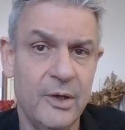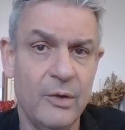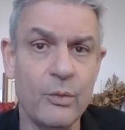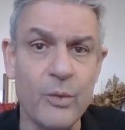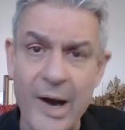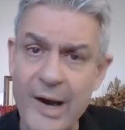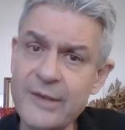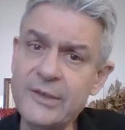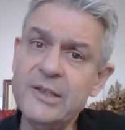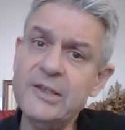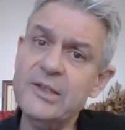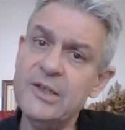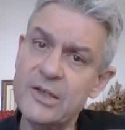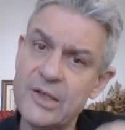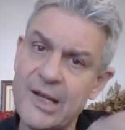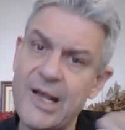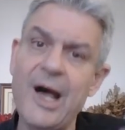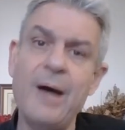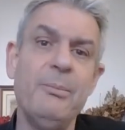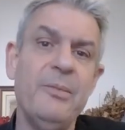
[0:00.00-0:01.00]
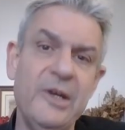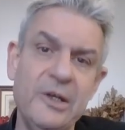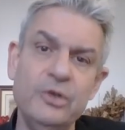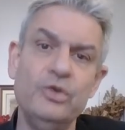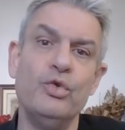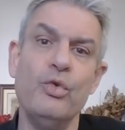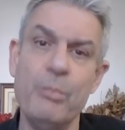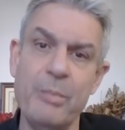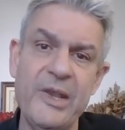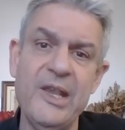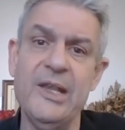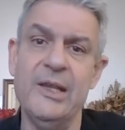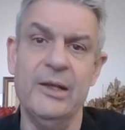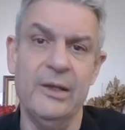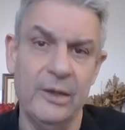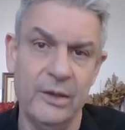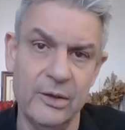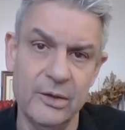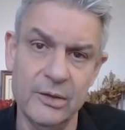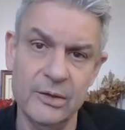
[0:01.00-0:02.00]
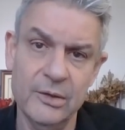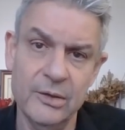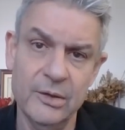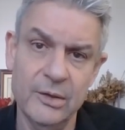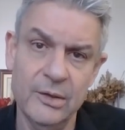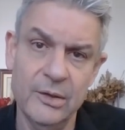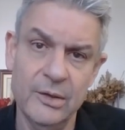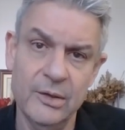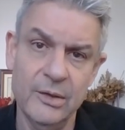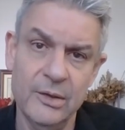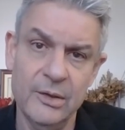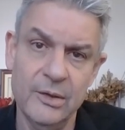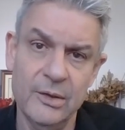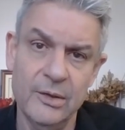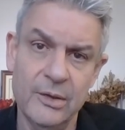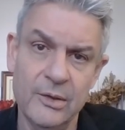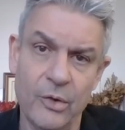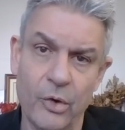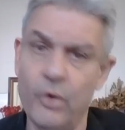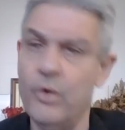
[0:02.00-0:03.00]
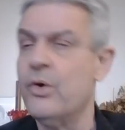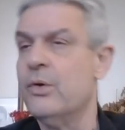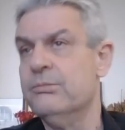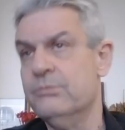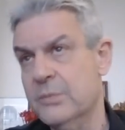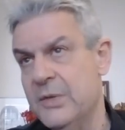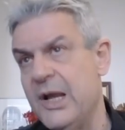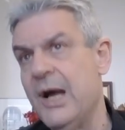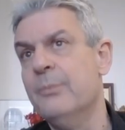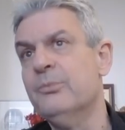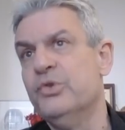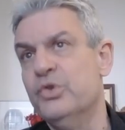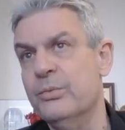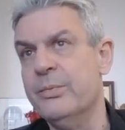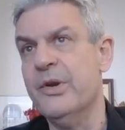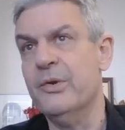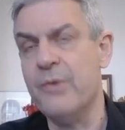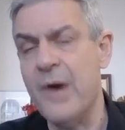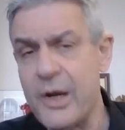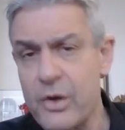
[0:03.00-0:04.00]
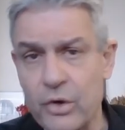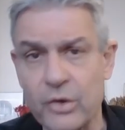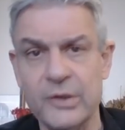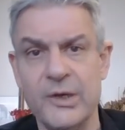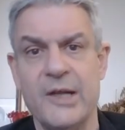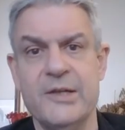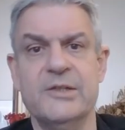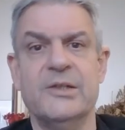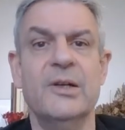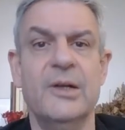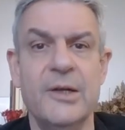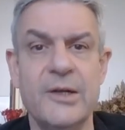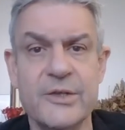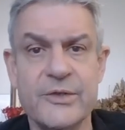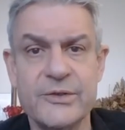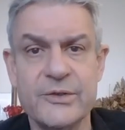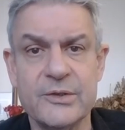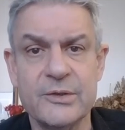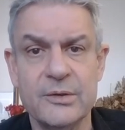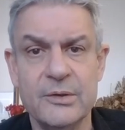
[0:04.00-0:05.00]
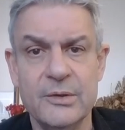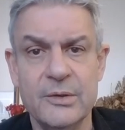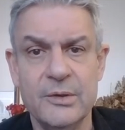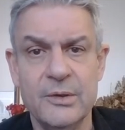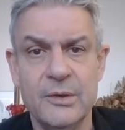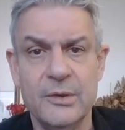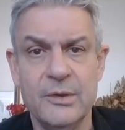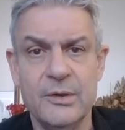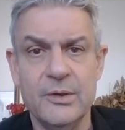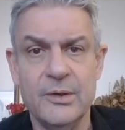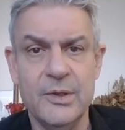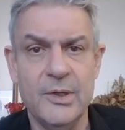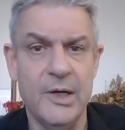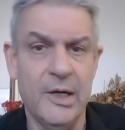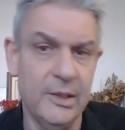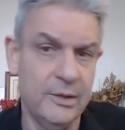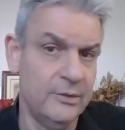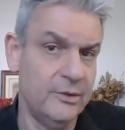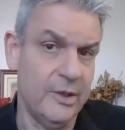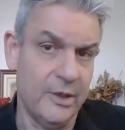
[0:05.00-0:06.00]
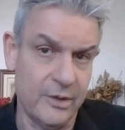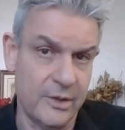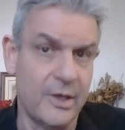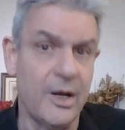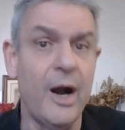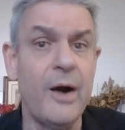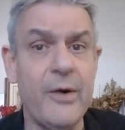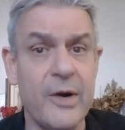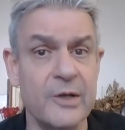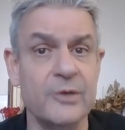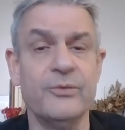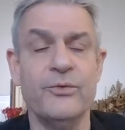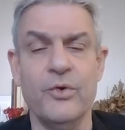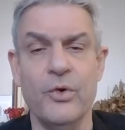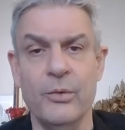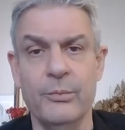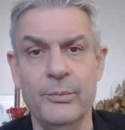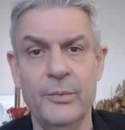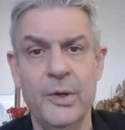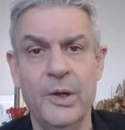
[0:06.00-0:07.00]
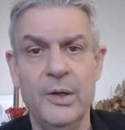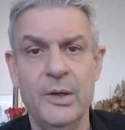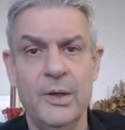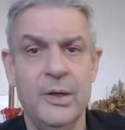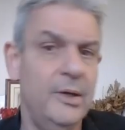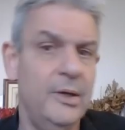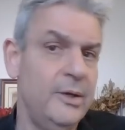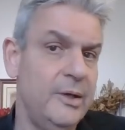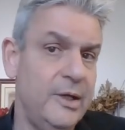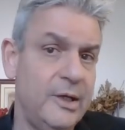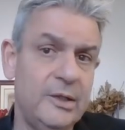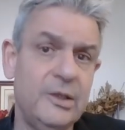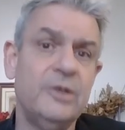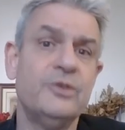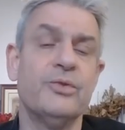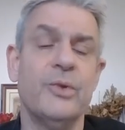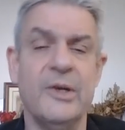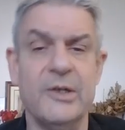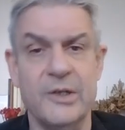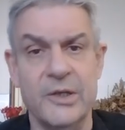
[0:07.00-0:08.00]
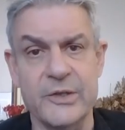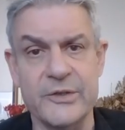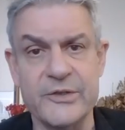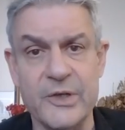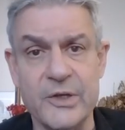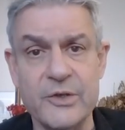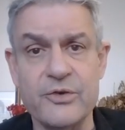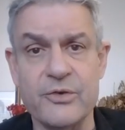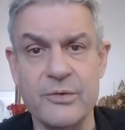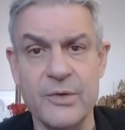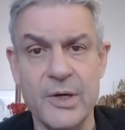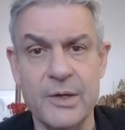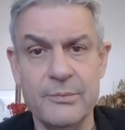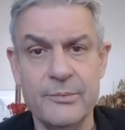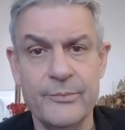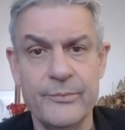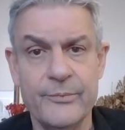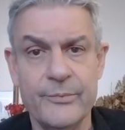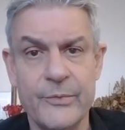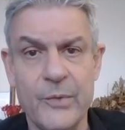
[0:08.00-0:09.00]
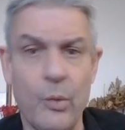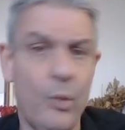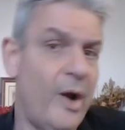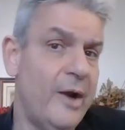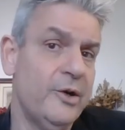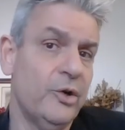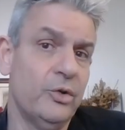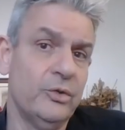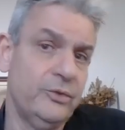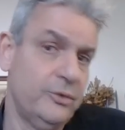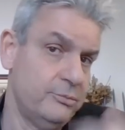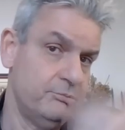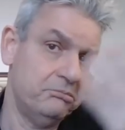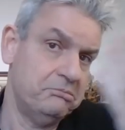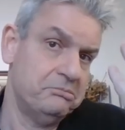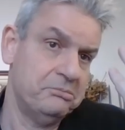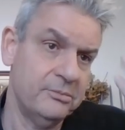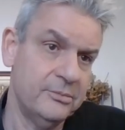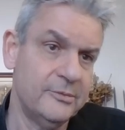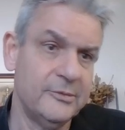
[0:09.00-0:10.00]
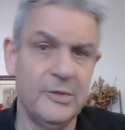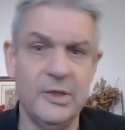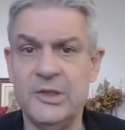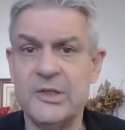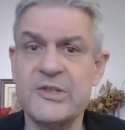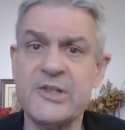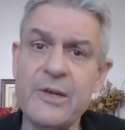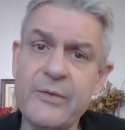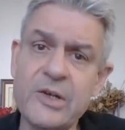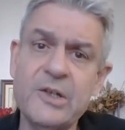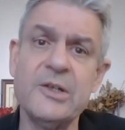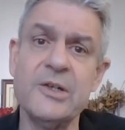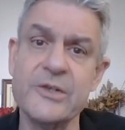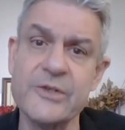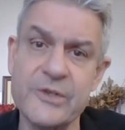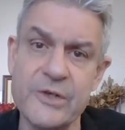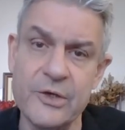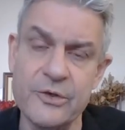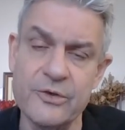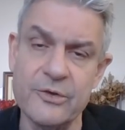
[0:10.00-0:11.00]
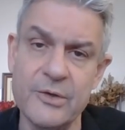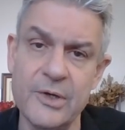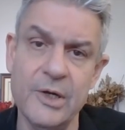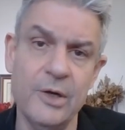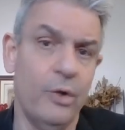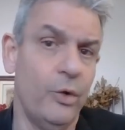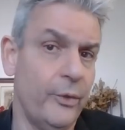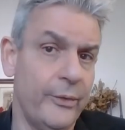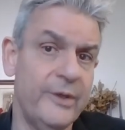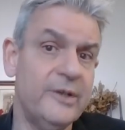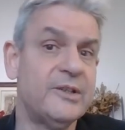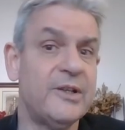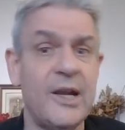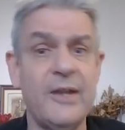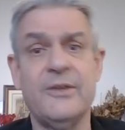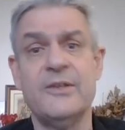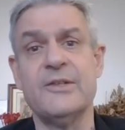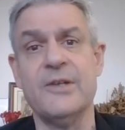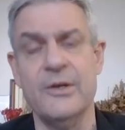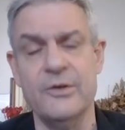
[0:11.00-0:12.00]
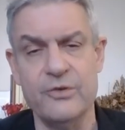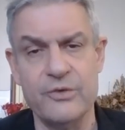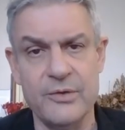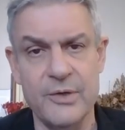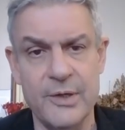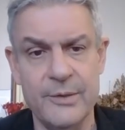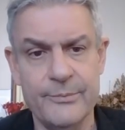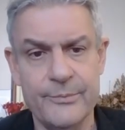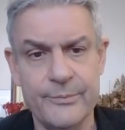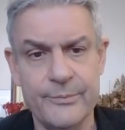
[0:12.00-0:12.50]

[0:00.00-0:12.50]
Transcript: Why did it come into being, or come to be recognized at least, in their current form, in the 20th century? Why not in the 17th century or the 10th century?